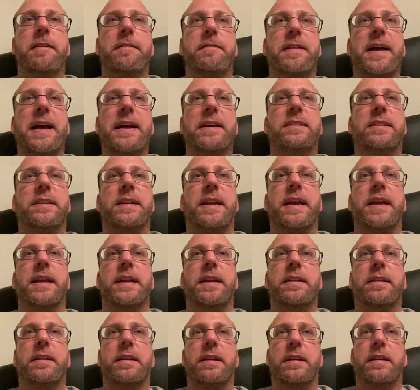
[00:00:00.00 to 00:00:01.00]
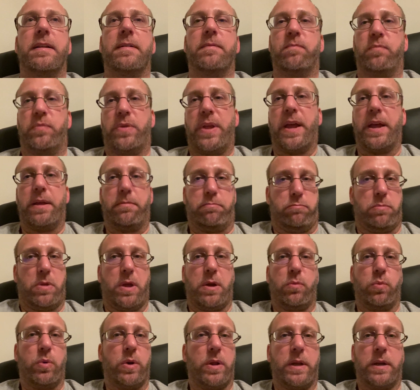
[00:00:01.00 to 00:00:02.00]
vaccinated that
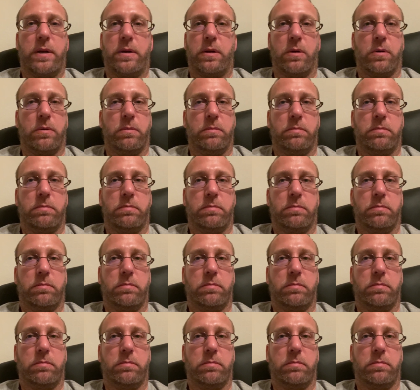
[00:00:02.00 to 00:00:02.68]
they really don't